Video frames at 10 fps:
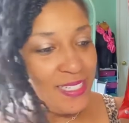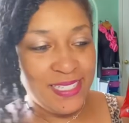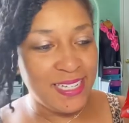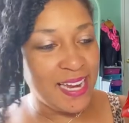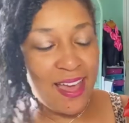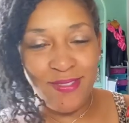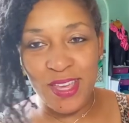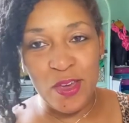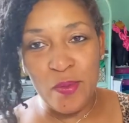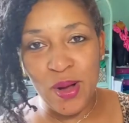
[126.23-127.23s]
Didn't have a
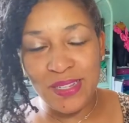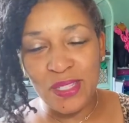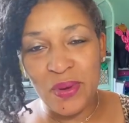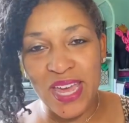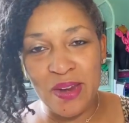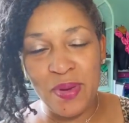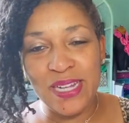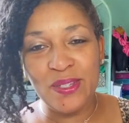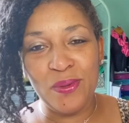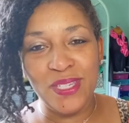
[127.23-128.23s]
coupon, so I had to pay
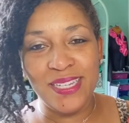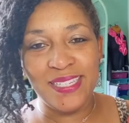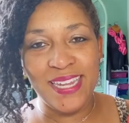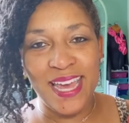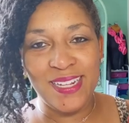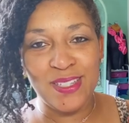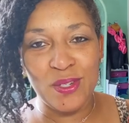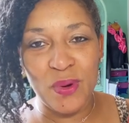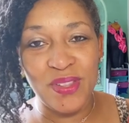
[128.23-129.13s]
$2.68 in store.